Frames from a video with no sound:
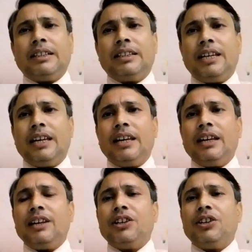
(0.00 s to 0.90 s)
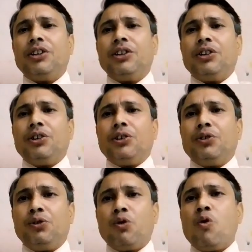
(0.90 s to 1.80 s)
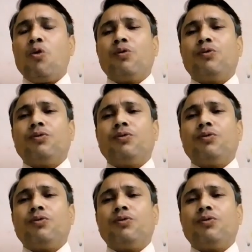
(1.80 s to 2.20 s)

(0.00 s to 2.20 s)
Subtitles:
they know,